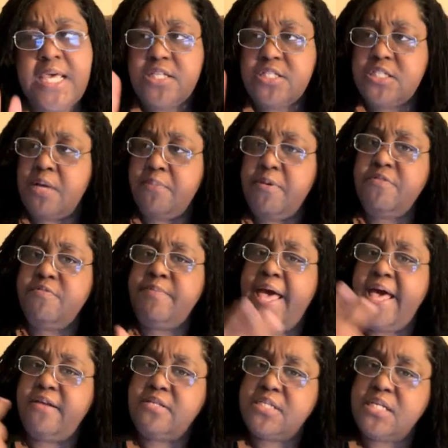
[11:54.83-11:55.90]
some of them
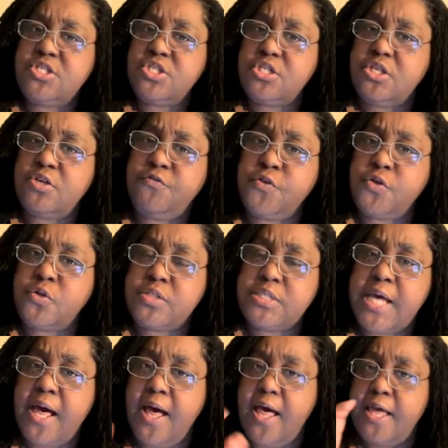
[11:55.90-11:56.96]
had such a difficult
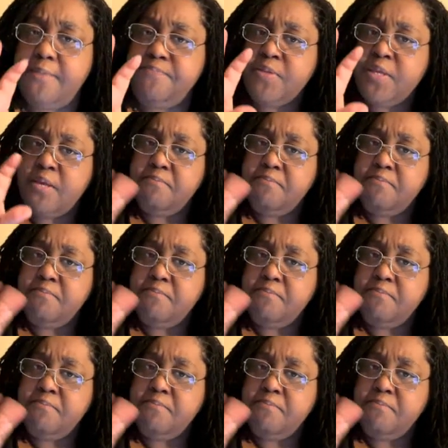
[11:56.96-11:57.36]
time